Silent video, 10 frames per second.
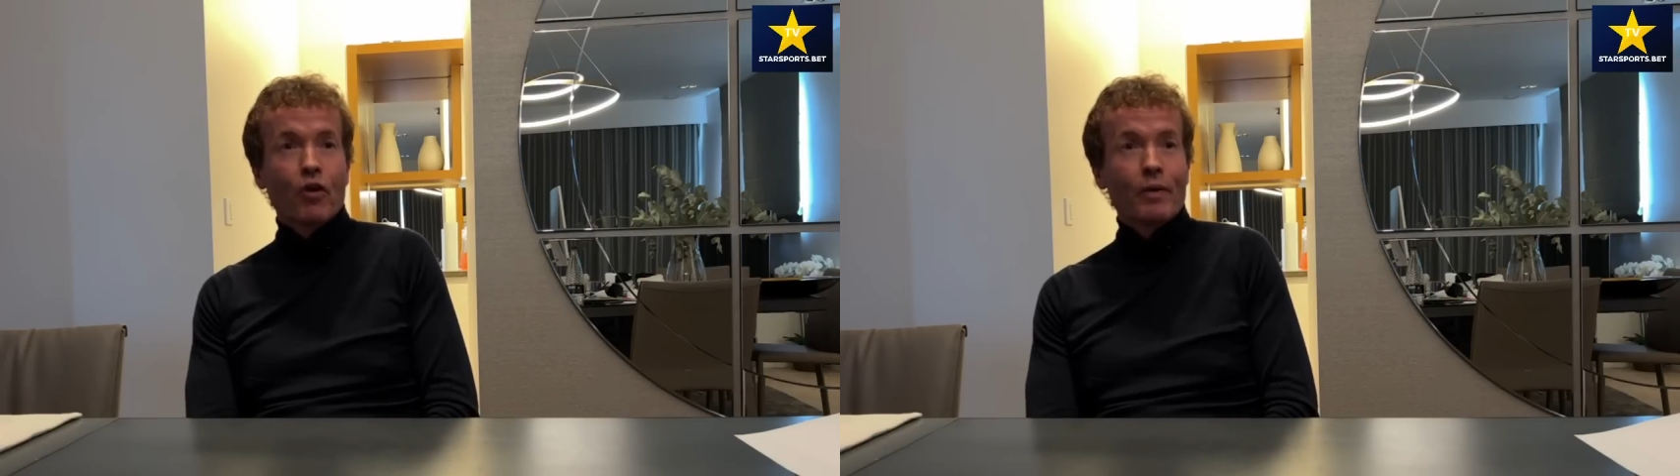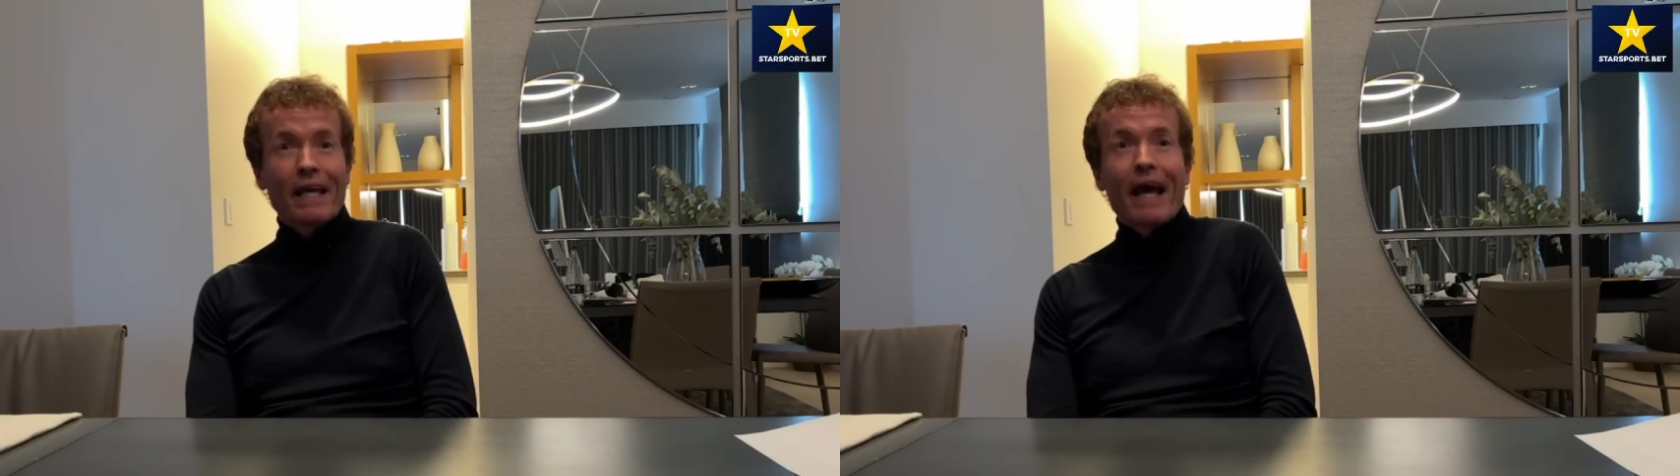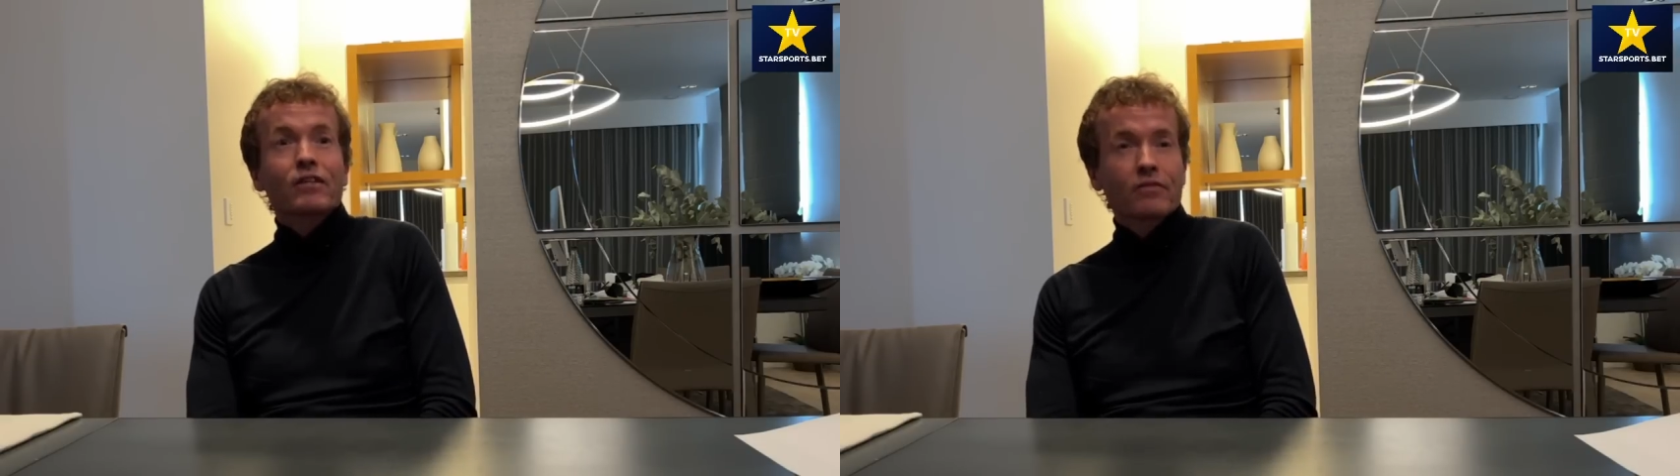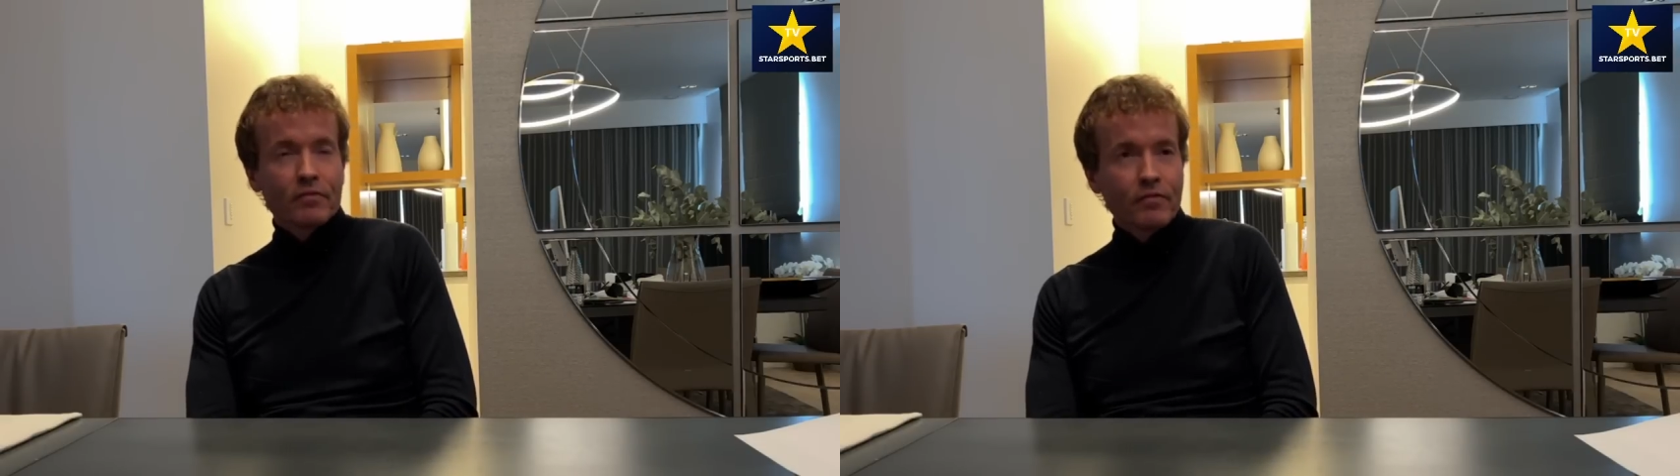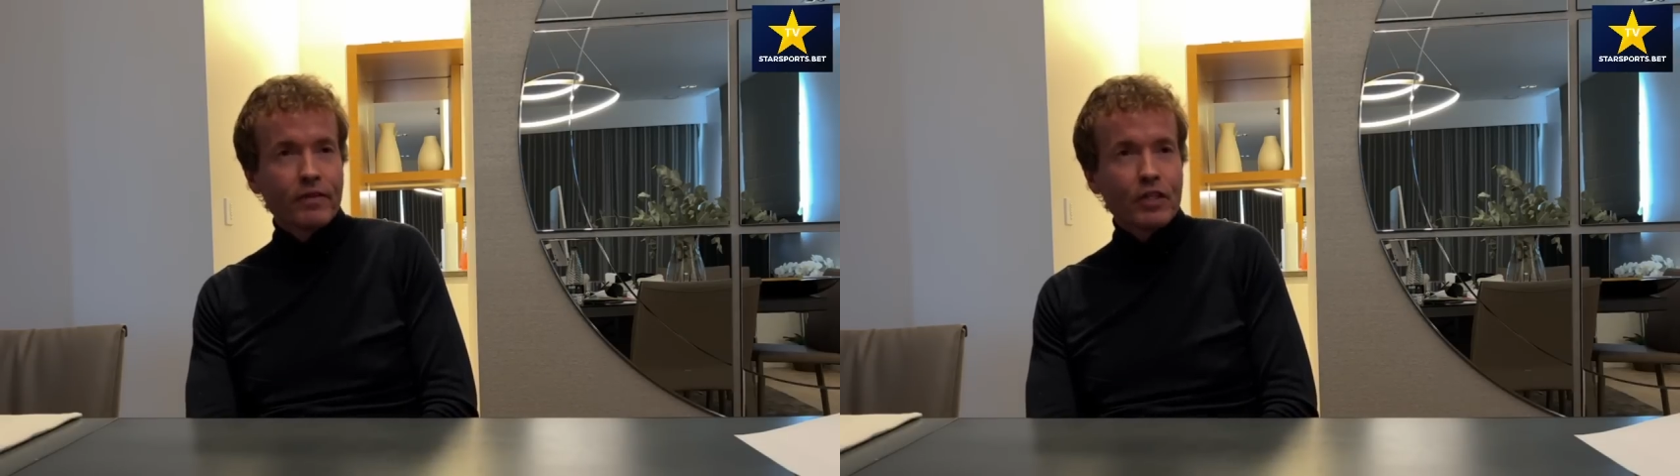when it has
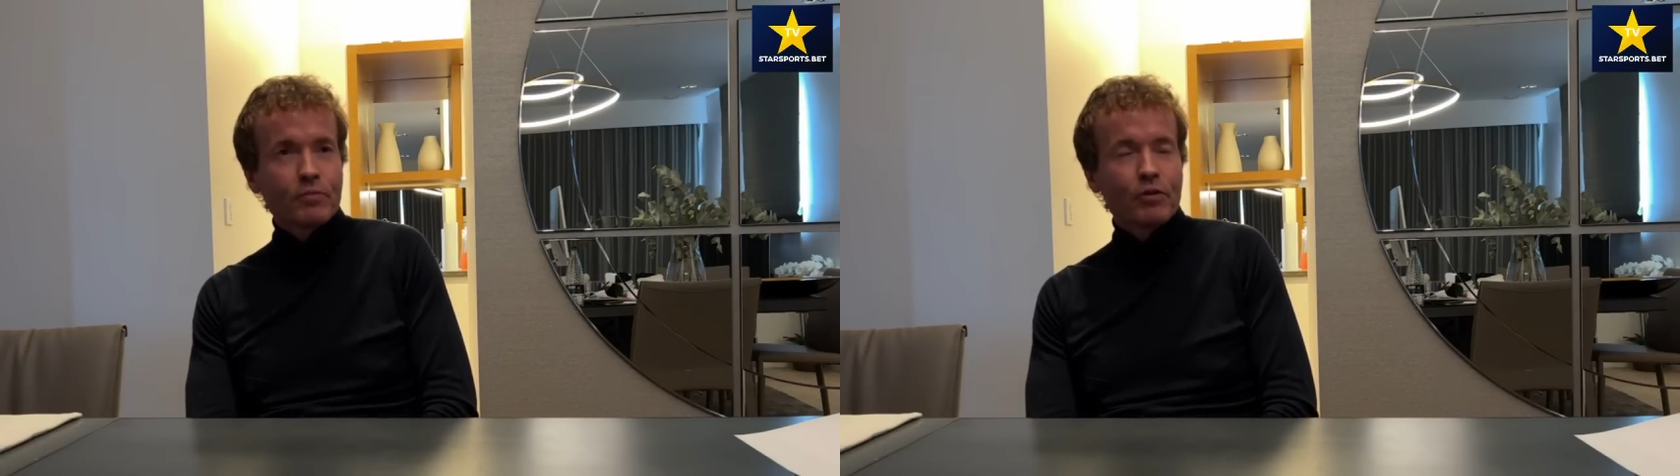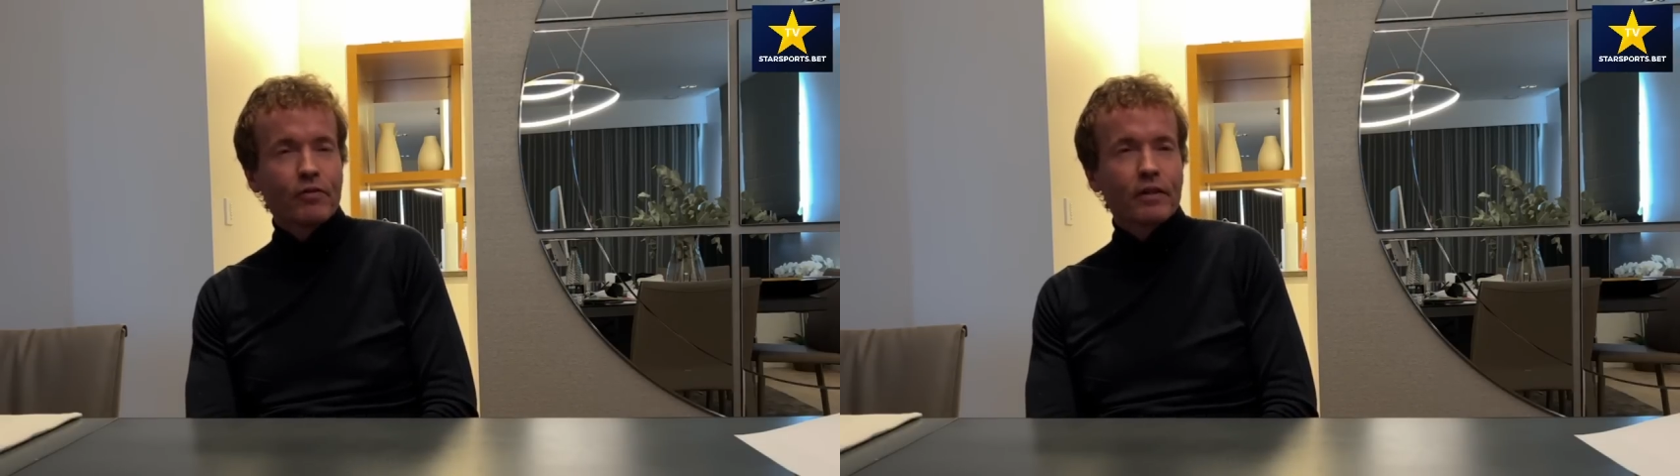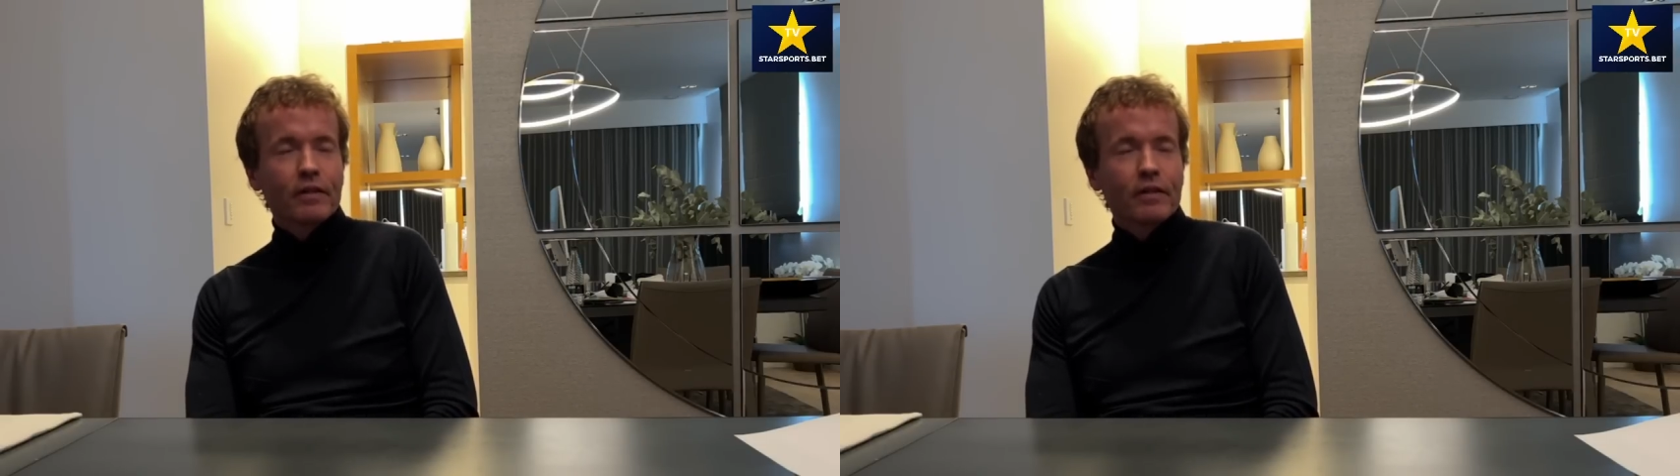finished moving,